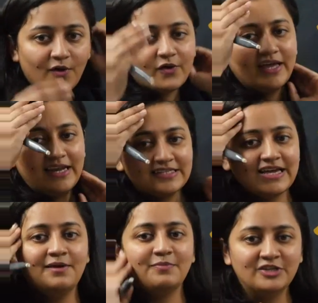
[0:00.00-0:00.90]
okay
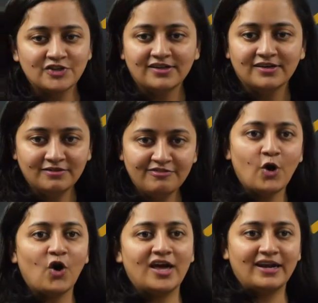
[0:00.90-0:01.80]
let's help each other
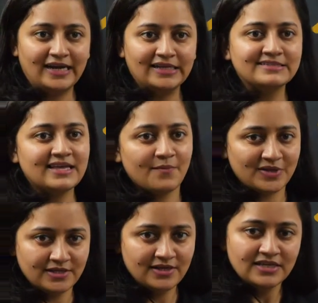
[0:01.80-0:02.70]
we all are indian
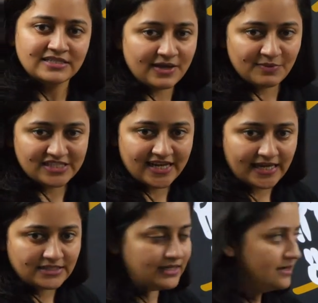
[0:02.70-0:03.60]
same same as the case